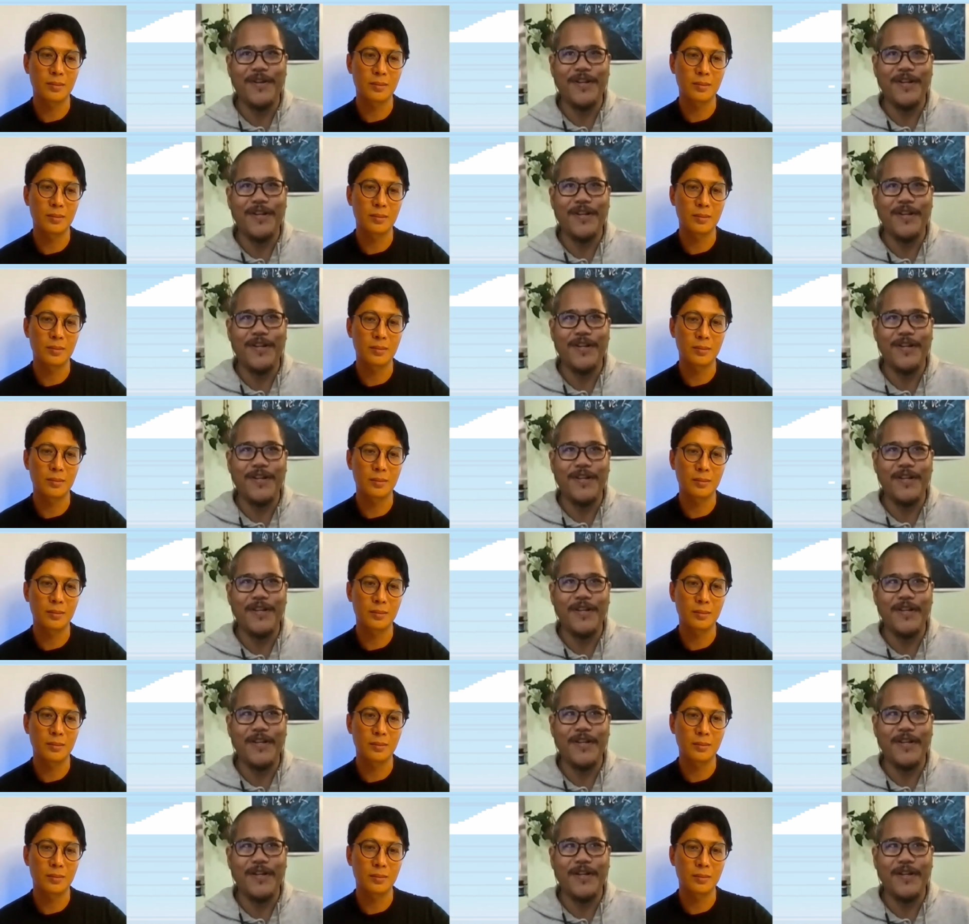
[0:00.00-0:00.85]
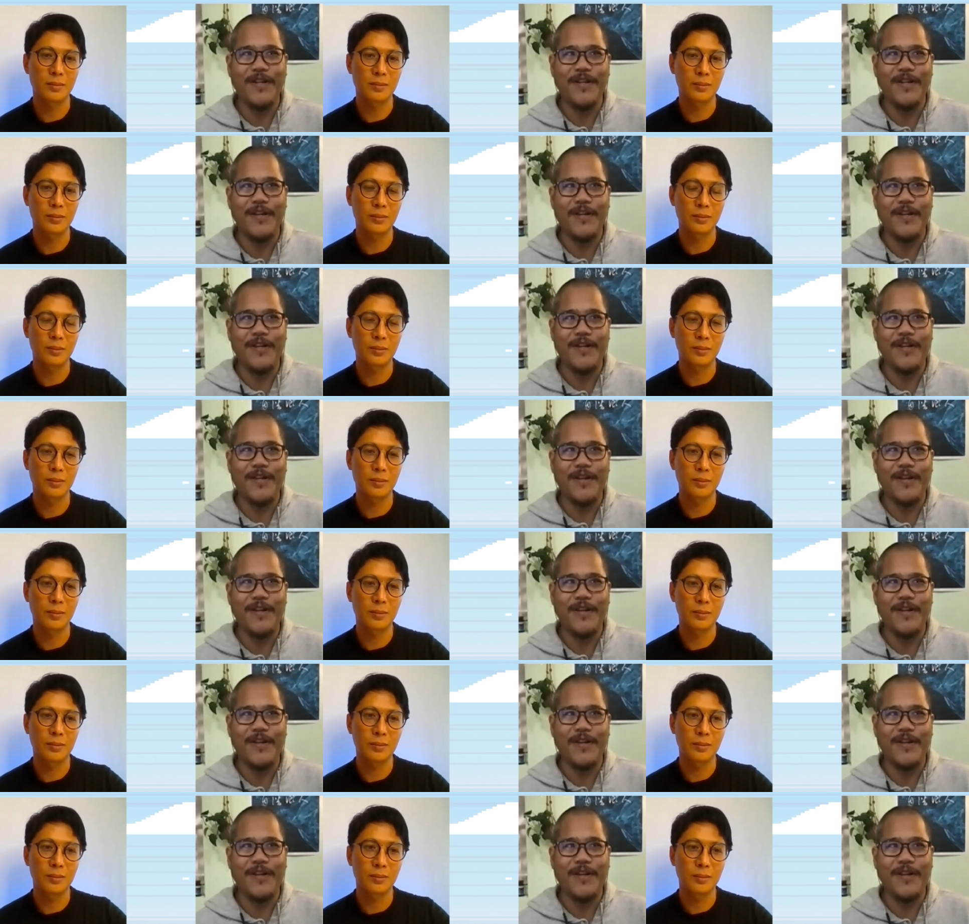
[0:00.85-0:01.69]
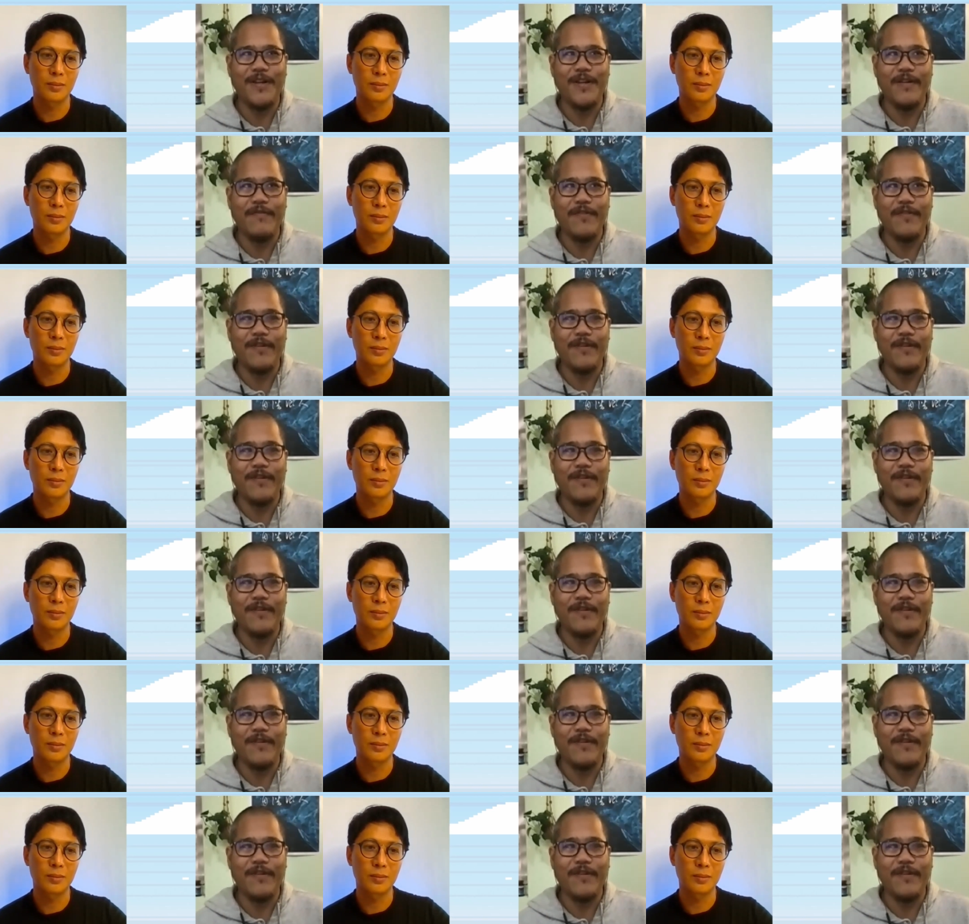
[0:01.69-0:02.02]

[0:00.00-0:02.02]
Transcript: (silence)